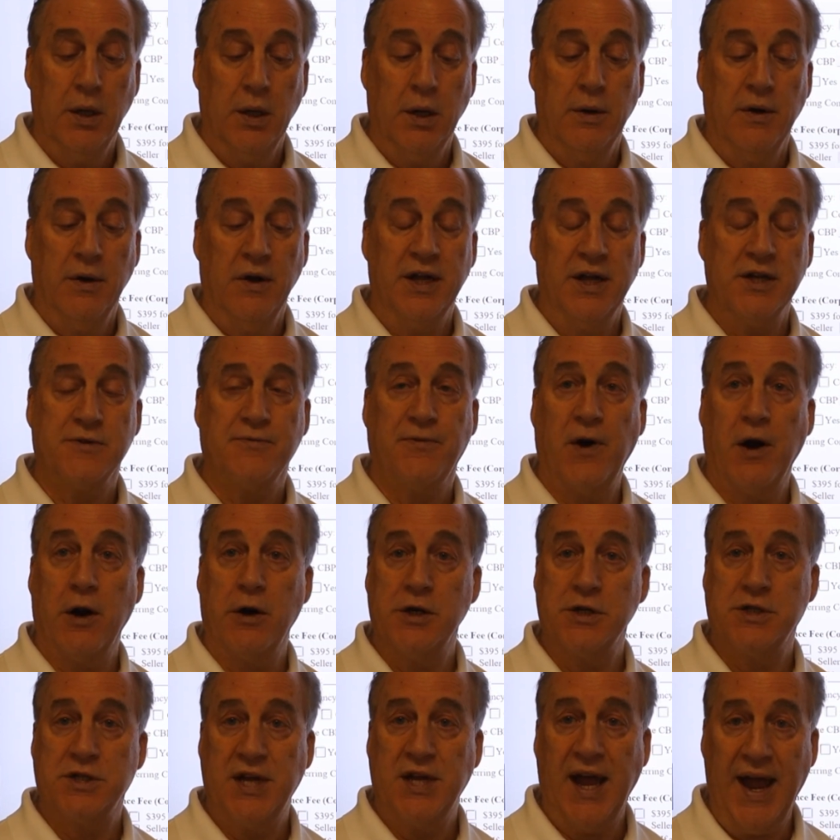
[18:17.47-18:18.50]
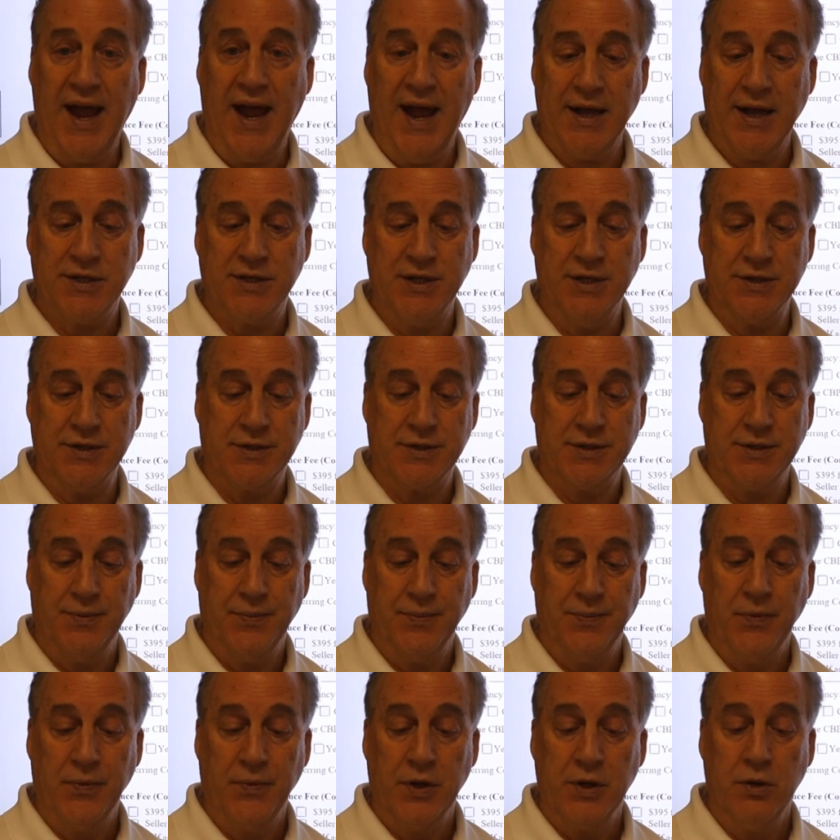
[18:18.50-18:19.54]
As far as taxes,
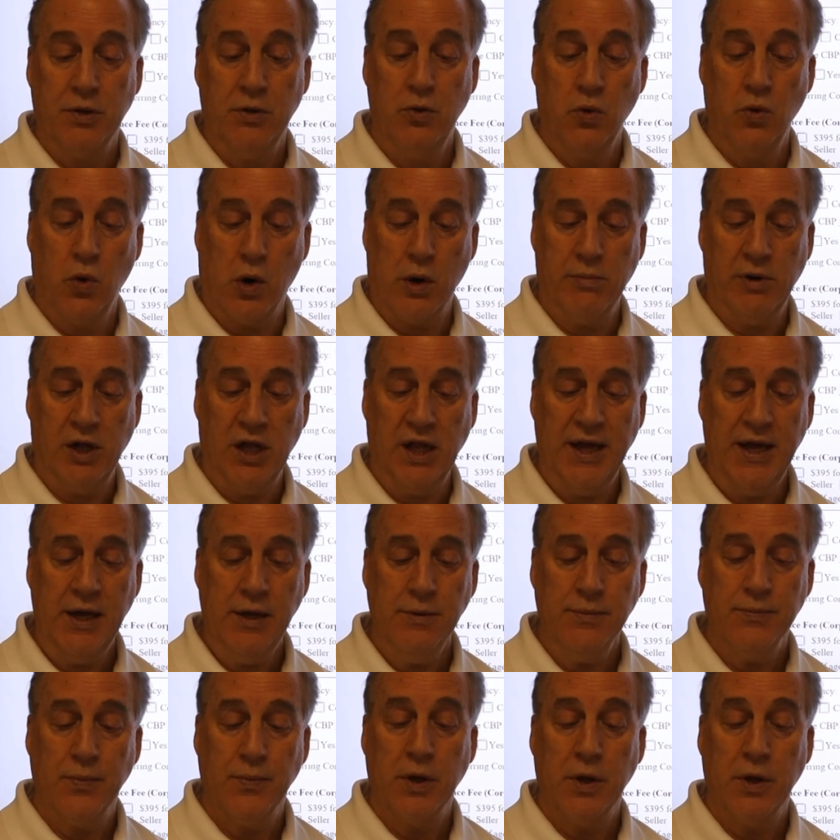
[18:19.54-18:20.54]
normally,